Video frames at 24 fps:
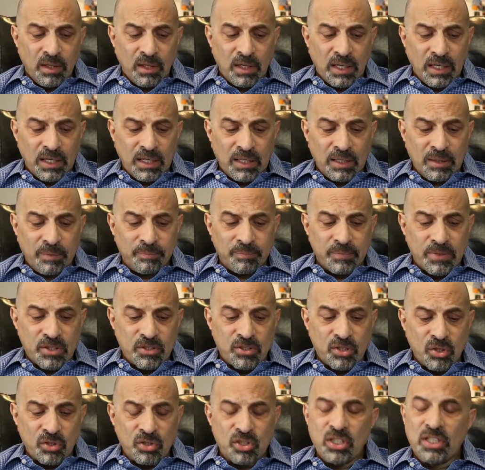
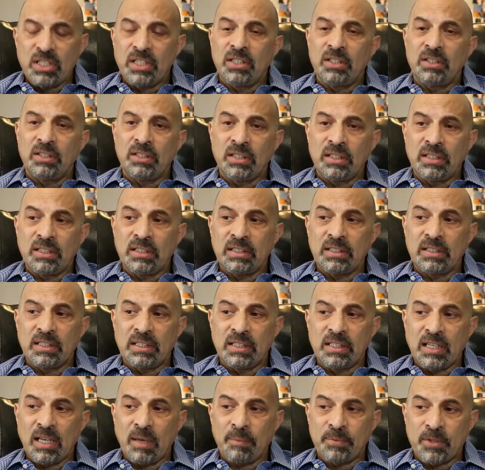So she
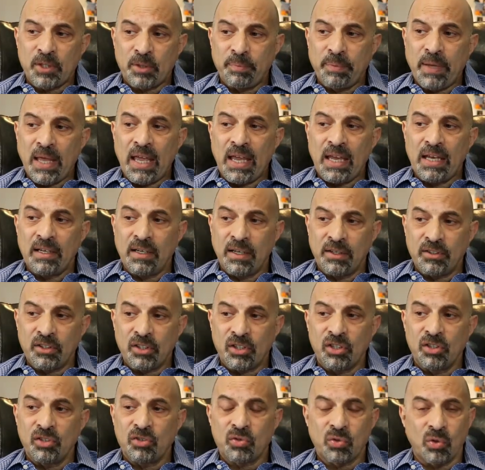kept her pain under
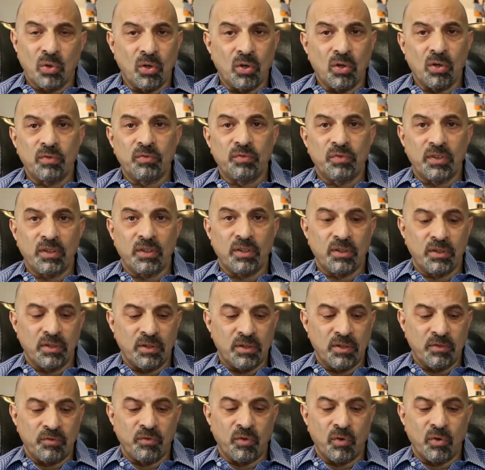control for
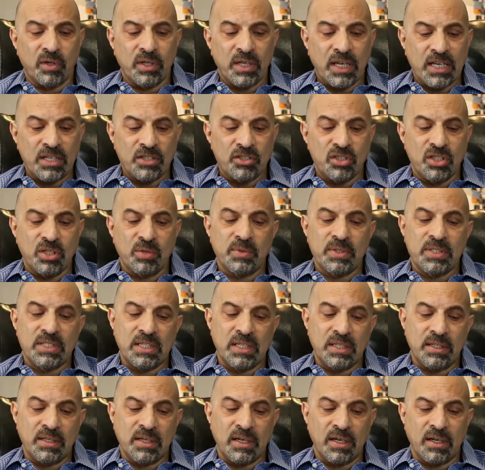the 4 days she was
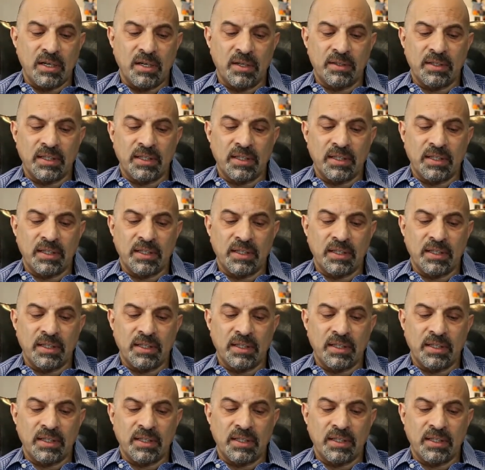in there.